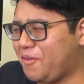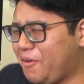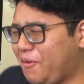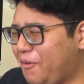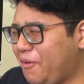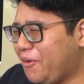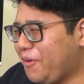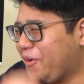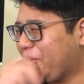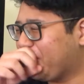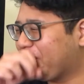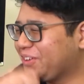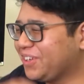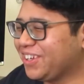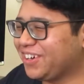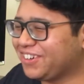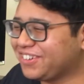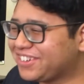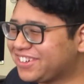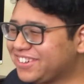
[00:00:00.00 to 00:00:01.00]
Ooh,
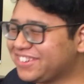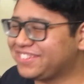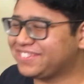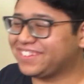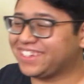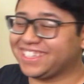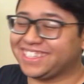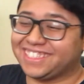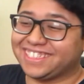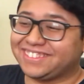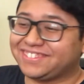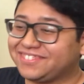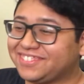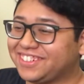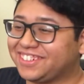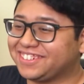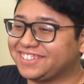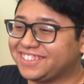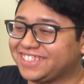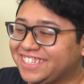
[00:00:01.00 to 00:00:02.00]
Loco, man, this
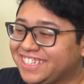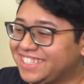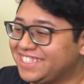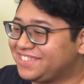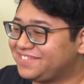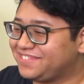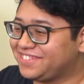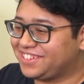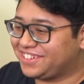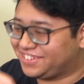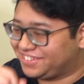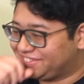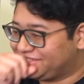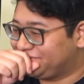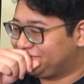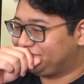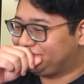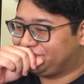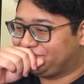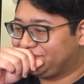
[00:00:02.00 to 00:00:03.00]
flow, his flow.
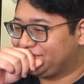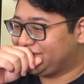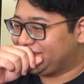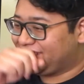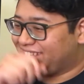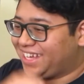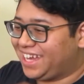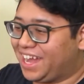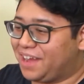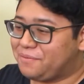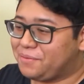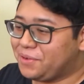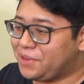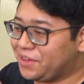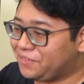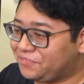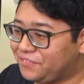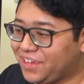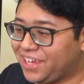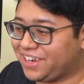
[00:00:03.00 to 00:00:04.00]
I'm a
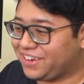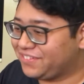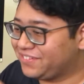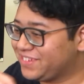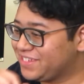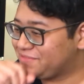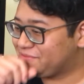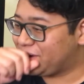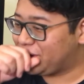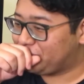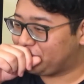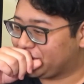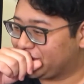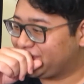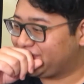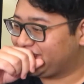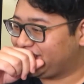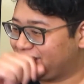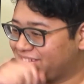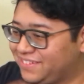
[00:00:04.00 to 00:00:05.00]
fan of his rapping
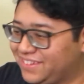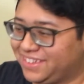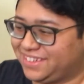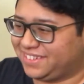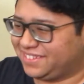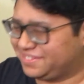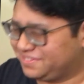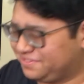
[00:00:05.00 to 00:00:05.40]
style, man.